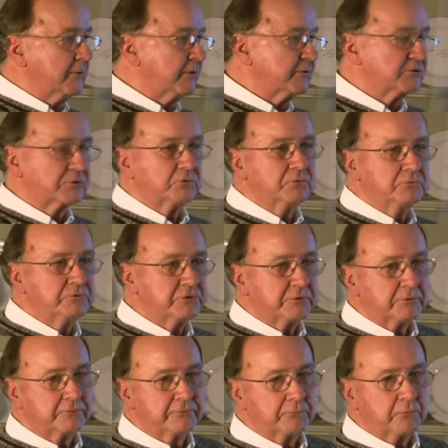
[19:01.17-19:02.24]
all the school
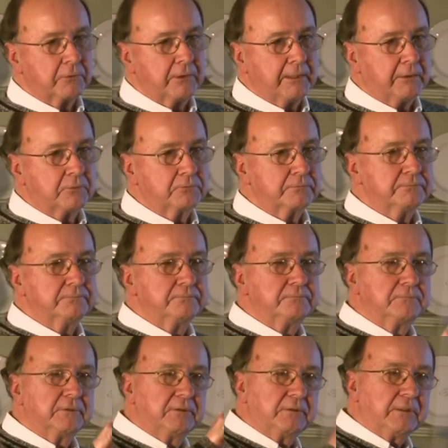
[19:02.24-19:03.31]
children were out and
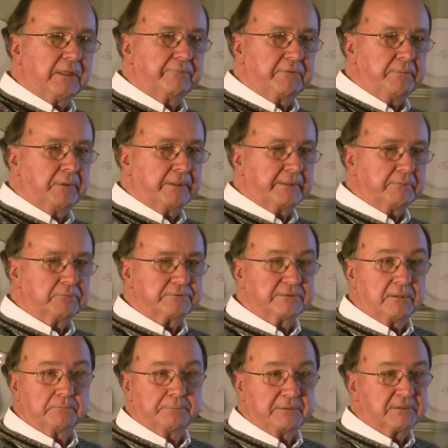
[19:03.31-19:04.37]
everybody was
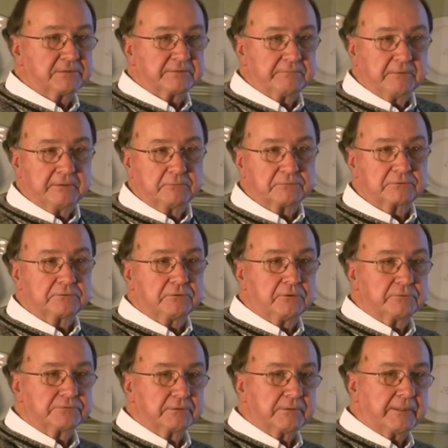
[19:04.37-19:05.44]
out because everything was
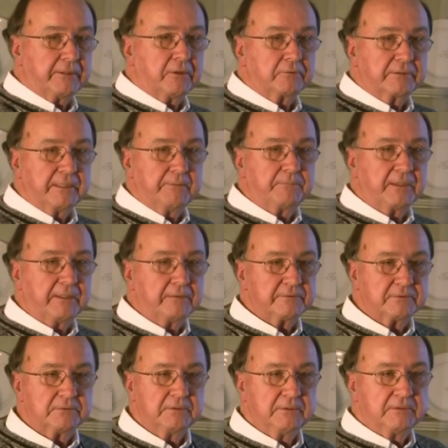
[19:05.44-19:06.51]
closed and they all came down
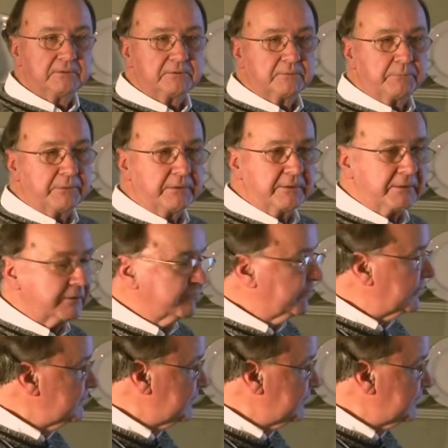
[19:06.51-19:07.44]
to, to bid their,